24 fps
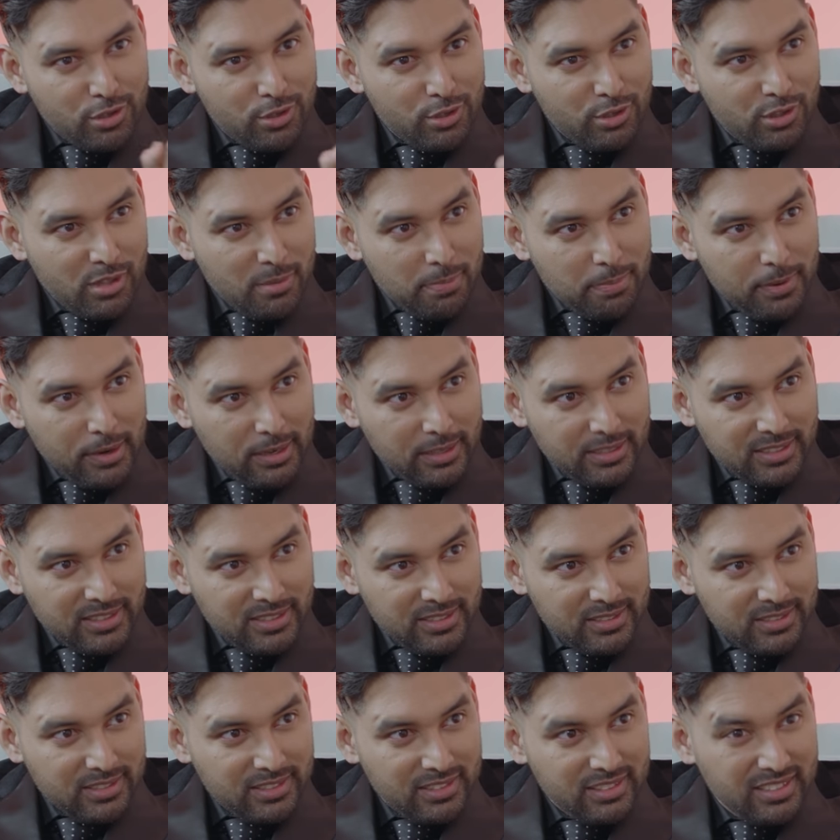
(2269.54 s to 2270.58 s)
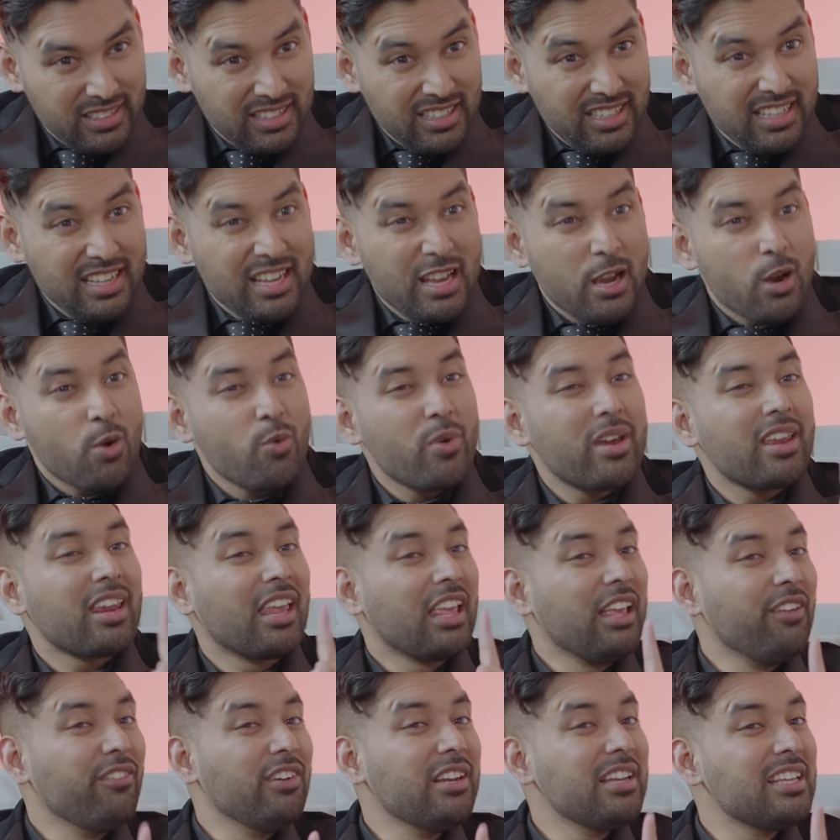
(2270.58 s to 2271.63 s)
To the point where
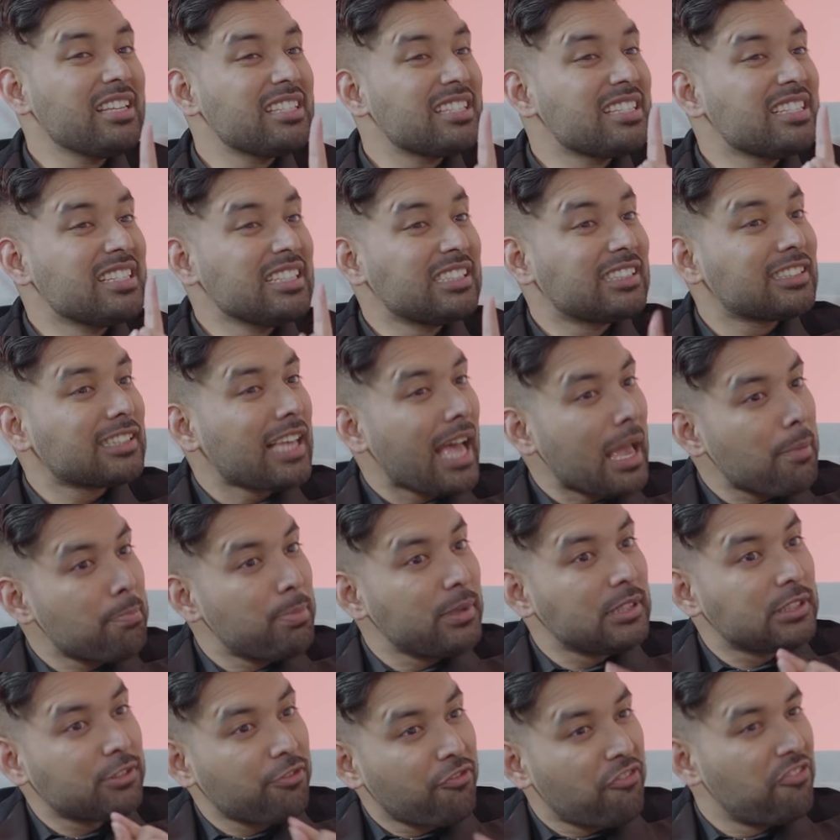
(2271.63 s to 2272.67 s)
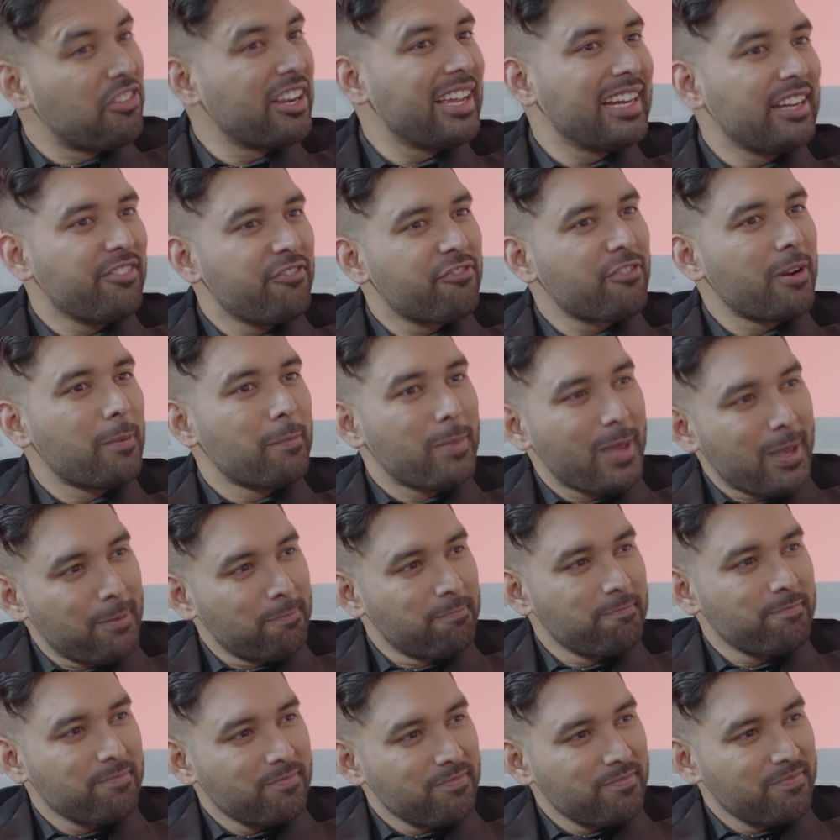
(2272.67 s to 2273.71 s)
even his disciples fled from him,
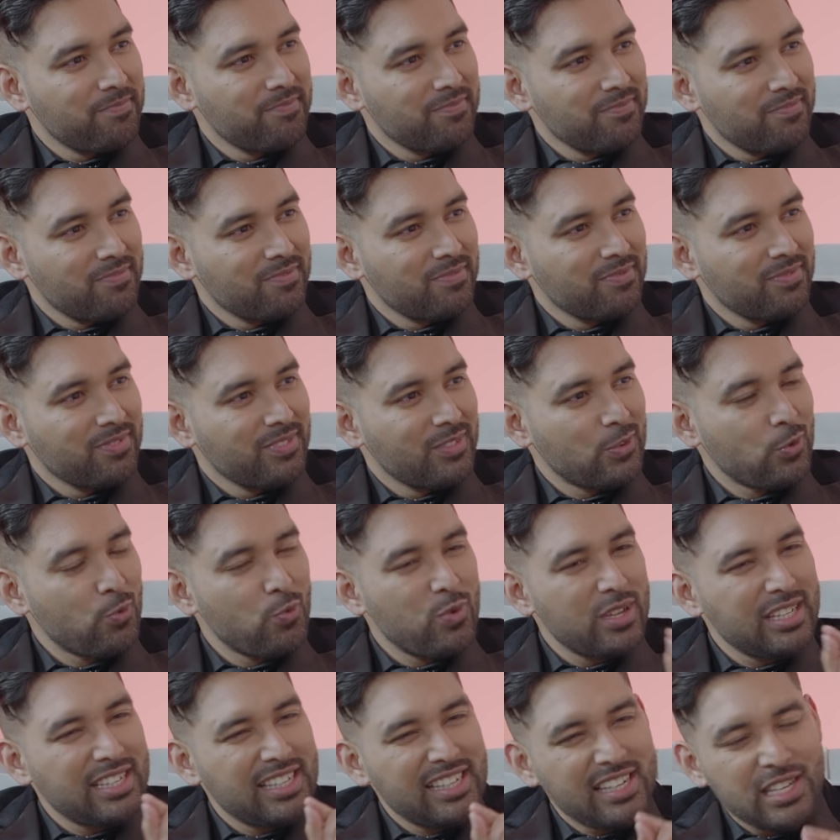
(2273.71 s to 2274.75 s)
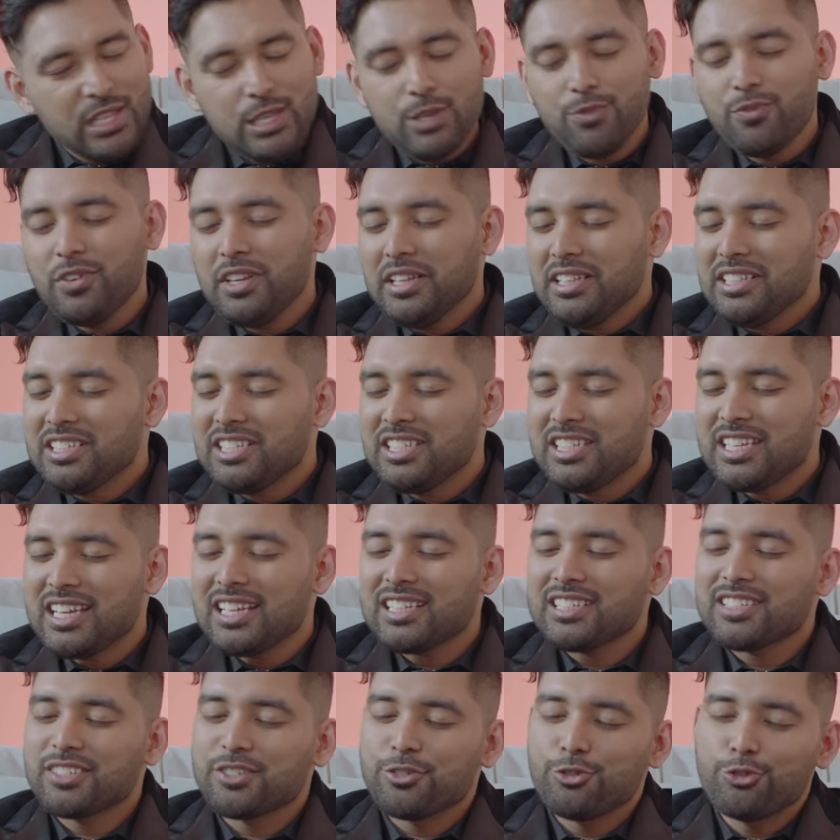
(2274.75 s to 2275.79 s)
with leaving
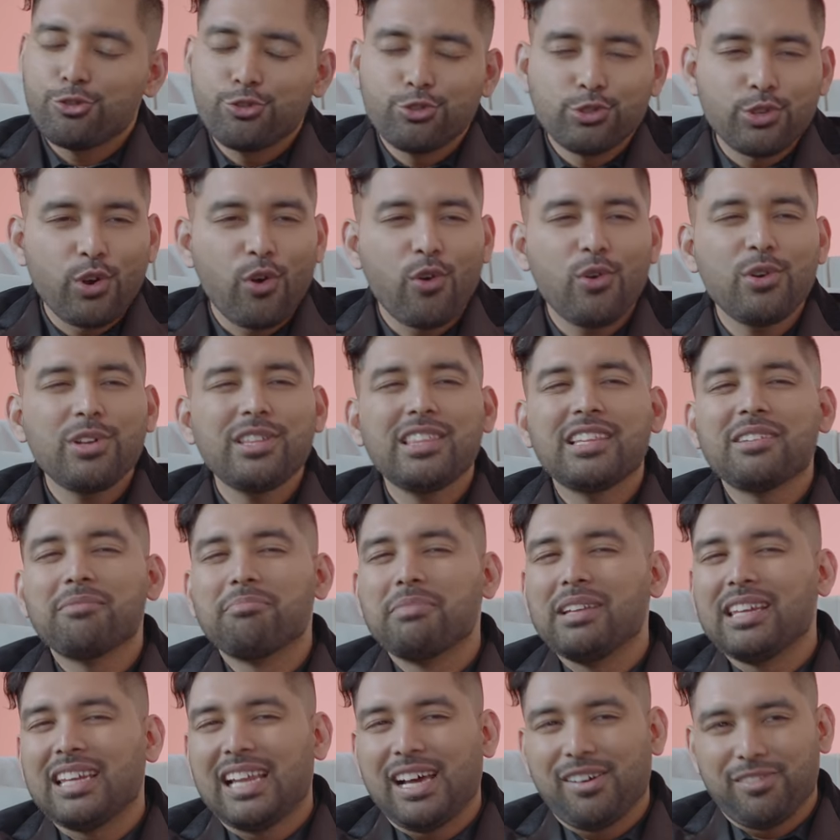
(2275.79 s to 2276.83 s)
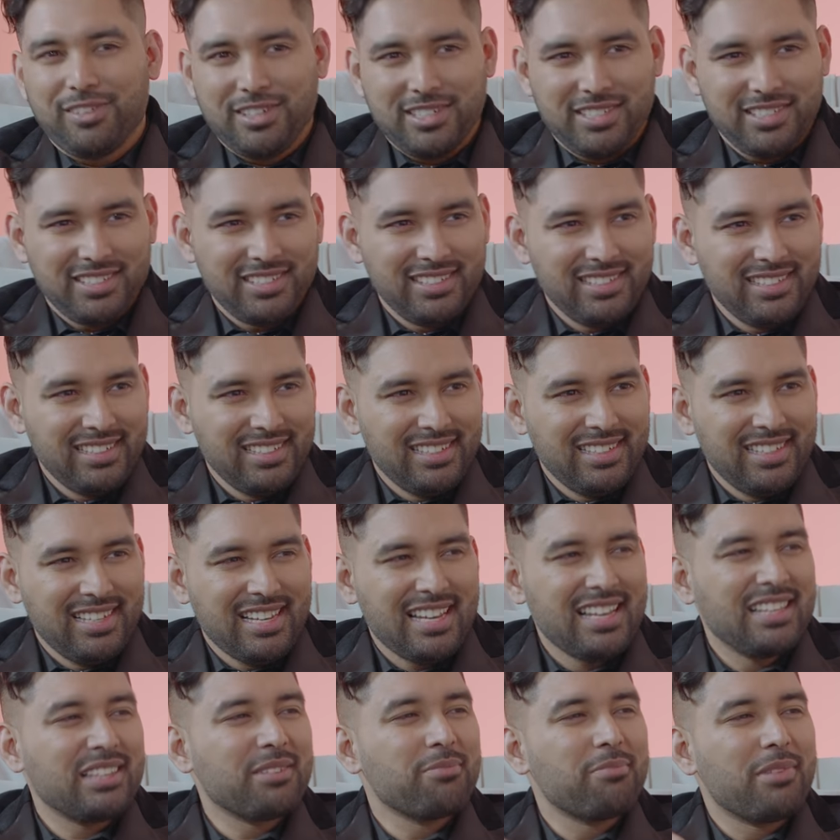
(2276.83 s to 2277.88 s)
just John the beloved
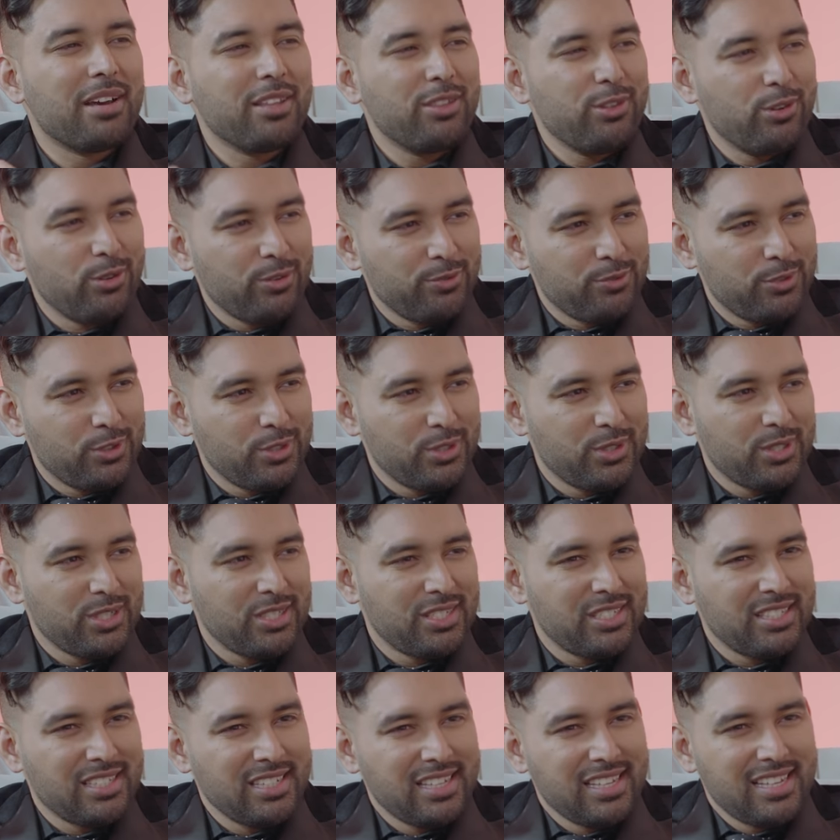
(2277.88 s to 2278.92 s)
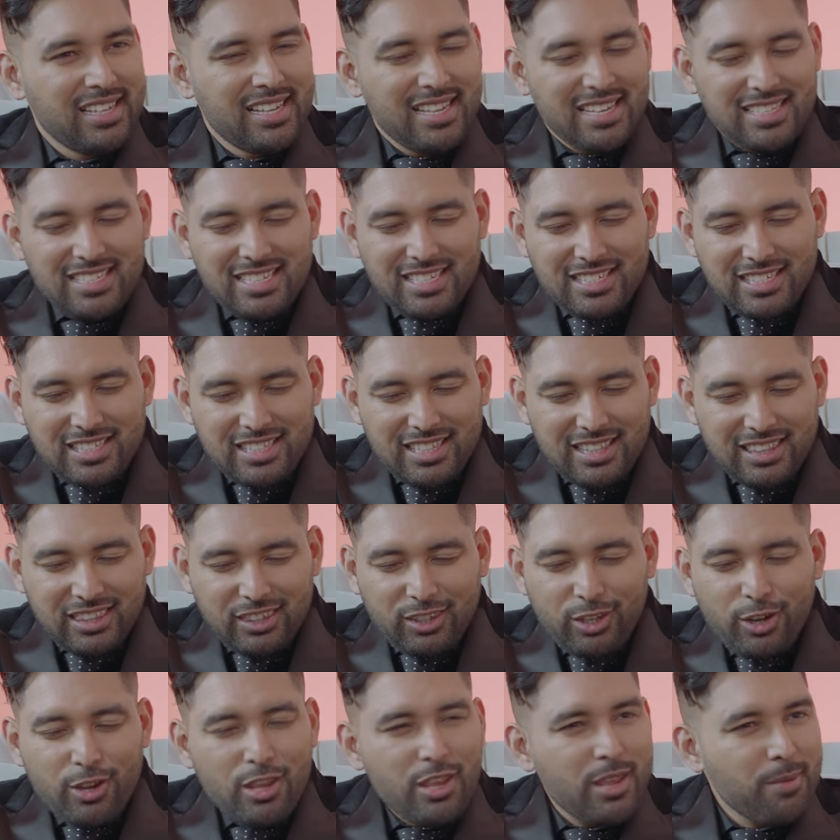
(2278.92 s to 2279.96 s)
and the mother of Jesus, just
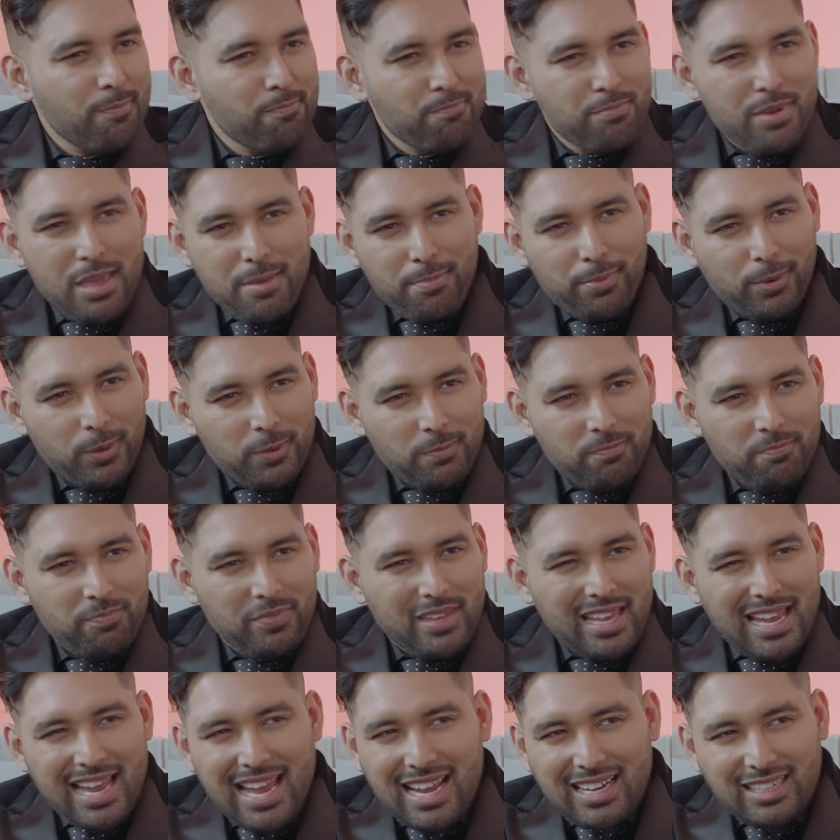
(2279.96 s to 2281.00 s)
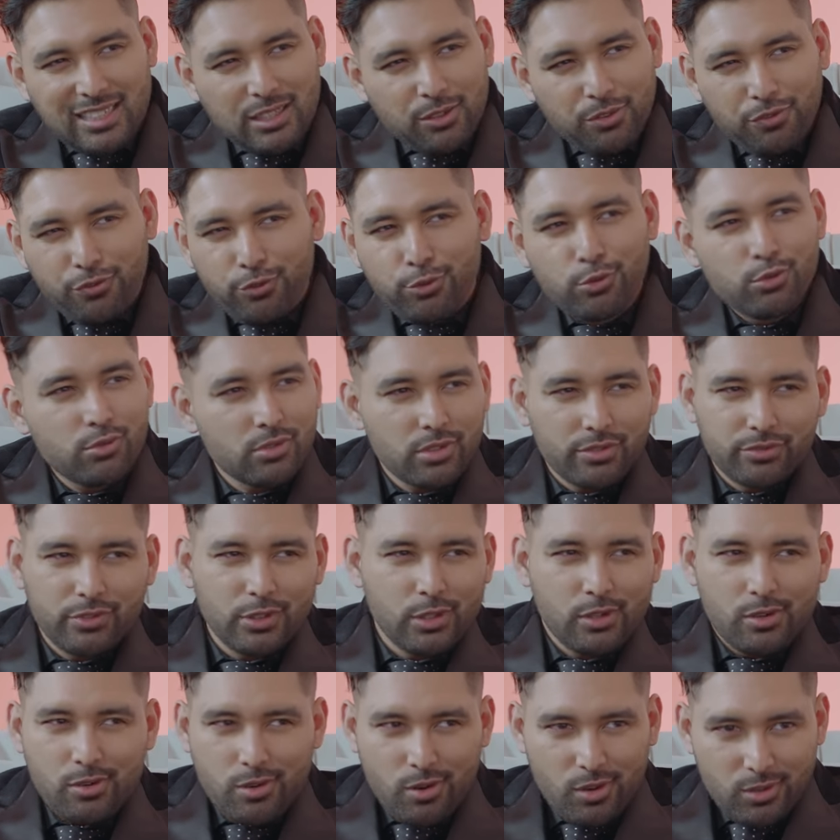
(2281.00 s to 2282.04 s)
few people at the foot of the
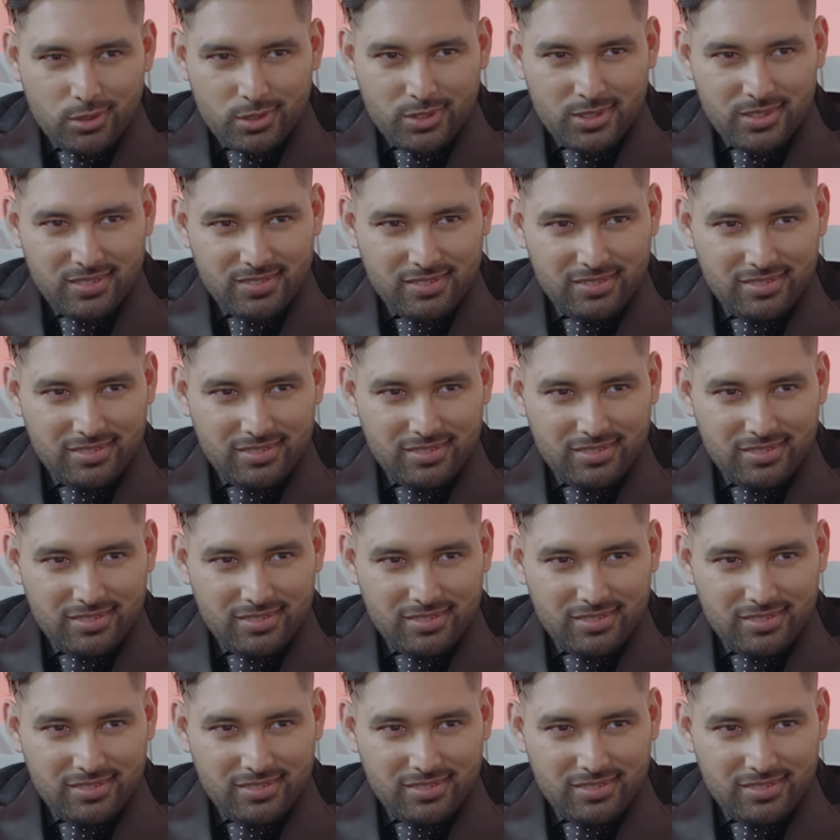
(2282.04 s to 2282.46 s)
cross.